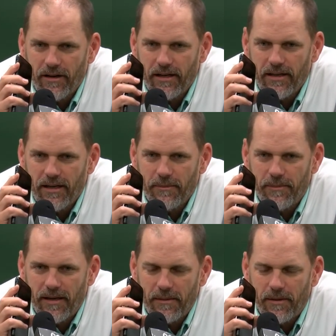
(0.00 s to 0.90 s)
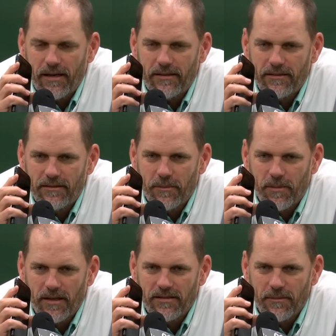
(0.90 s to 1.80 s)
any anybody you
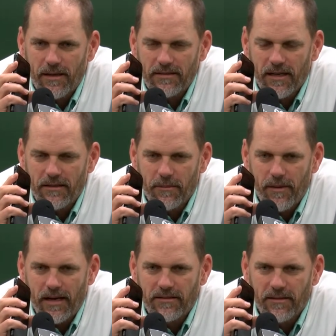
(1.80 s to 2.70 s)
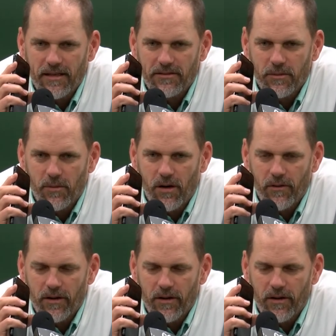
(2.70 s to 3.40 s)
play, somebody's got their backs against the wall.